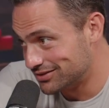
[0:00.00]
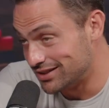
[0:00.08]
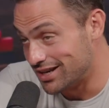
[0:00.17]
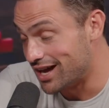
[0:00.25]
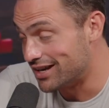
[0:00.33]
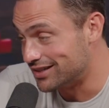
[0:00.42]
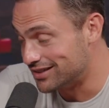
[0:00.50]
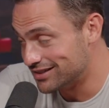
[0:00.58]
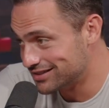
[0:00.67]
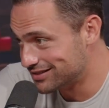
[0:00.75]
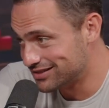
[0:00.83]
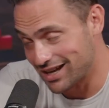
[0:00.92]
None
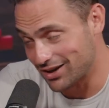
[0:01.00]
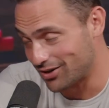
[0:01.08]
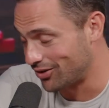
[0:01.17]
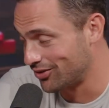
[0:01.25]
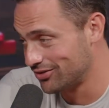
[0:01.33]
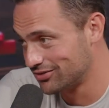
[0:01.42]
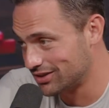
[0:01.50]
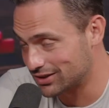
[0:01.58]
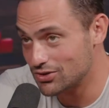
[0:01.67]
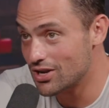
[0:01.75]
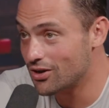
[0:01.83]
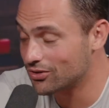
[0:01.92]
at all. Like
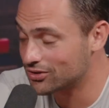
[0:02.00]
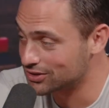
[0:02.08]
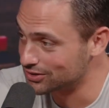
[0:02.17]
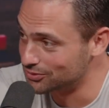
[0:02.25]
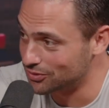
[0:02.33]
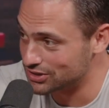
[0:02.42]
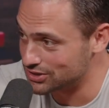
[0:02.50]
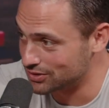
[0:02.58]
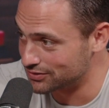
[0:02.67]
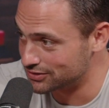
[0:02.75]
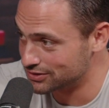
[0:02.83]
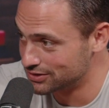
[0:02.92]
no clue
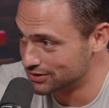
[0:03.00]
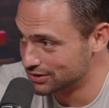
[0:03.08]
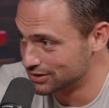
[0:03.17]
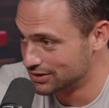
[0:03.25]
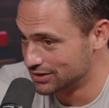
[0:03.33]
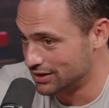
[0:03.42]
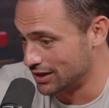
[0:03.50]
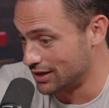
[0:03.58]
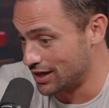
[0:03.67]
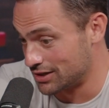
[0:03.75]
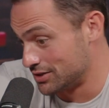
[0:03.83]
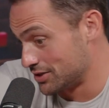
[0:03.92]
whatsoever.
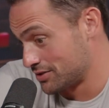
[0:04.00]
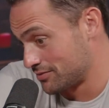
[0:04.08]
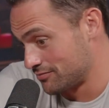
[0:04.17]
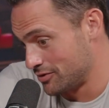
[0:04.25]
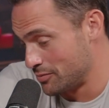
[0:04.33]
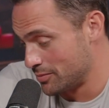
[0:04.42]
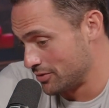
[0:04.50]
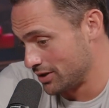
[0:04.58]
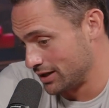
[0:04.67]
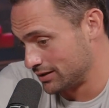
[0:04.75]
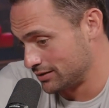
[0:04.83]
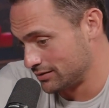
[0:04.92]
And I just remember
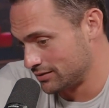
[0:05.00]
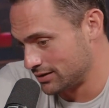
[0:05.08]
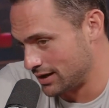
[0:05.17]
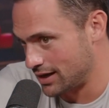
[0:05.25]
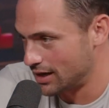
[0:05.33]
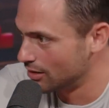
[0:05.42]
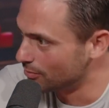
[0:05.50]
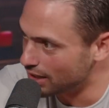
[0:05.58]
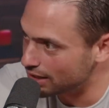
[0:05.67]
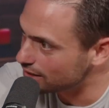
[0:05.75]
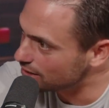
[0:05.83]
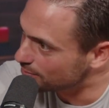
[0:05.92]
like, how am
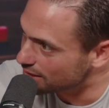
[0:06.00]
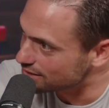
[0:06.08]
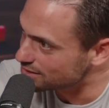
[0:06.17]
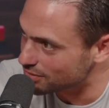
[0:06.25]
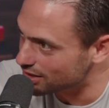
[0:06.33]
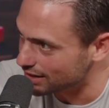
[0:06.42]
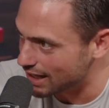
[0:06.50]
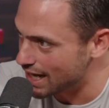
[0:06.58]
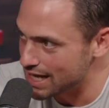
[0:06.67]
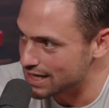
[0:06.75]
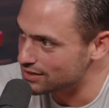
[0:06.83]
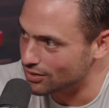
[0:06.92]
I going to make some money? Like
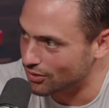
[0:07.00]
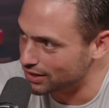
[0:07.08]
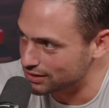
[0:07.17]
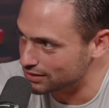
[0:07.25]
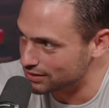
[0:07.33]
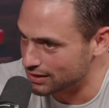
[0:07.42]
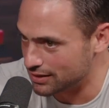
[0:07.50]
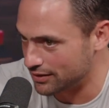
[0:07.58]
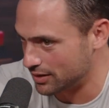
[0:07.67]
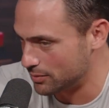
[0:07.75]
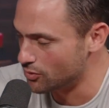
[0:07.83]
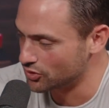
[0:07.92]
I had no idea. And I
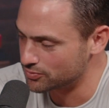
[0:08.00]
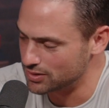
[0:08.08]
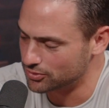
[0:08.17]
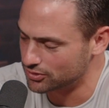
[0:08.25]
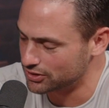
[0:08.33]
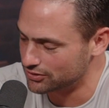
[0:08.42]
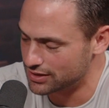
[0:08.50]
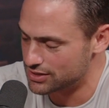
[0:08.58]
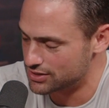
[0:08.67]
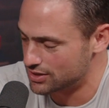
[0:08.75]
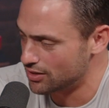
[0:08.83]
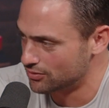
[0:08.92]
think most people your
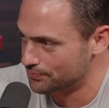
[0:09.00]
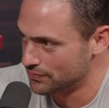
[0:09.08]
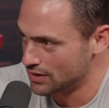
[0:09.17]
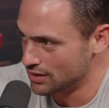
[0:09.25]
age don't.